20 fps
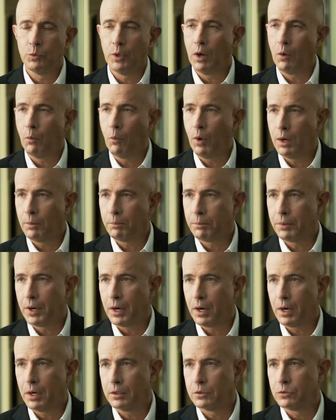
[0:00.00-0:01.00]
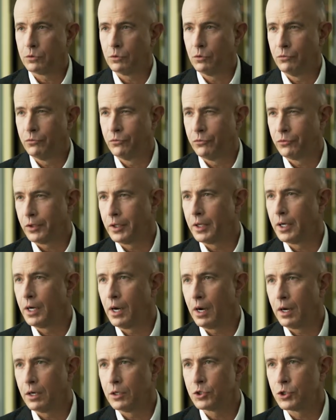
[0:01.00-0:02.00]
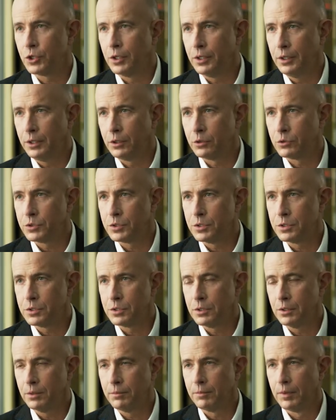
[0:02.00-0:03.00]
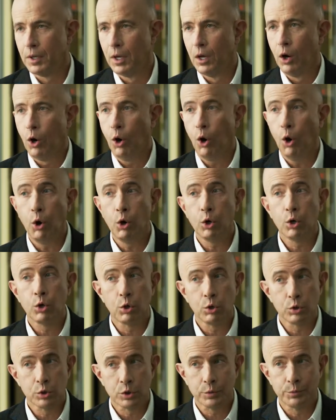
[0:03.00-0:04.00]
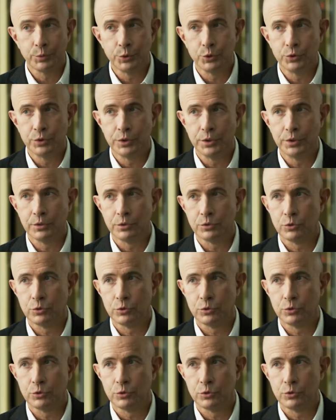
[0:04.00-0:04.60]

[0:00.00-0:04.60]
we are one part of a very large uh, ecosystem, all contributing